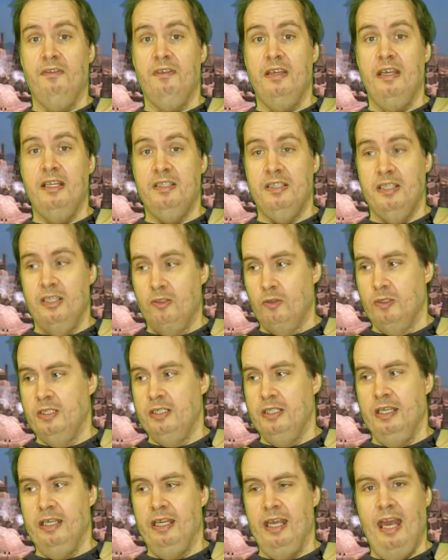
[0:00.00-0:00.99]
it's
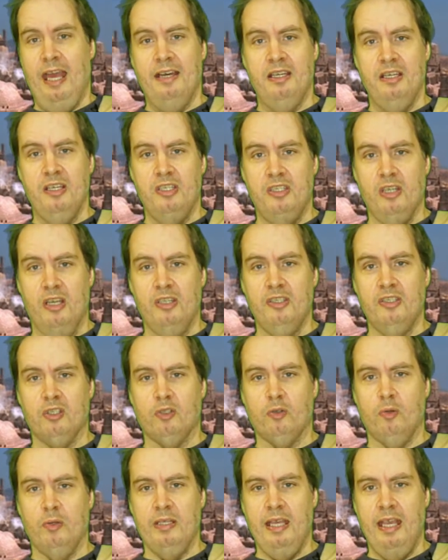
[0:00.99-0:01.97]
interesting, and it does
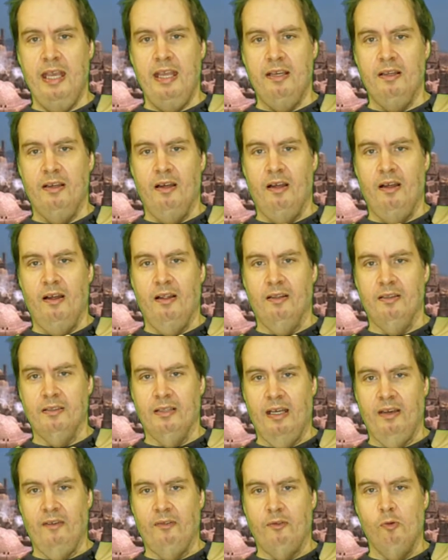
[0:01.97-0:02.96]
create a
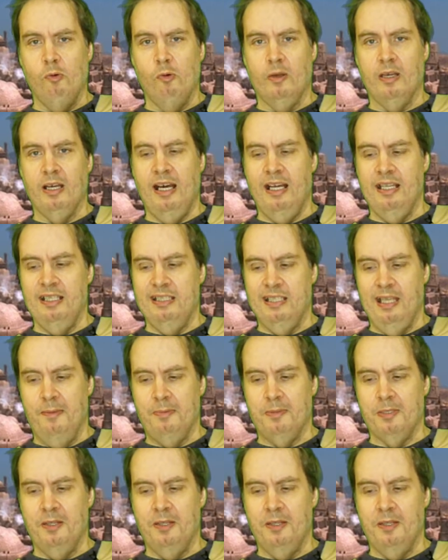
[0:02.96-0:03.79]
lot of cool concepts.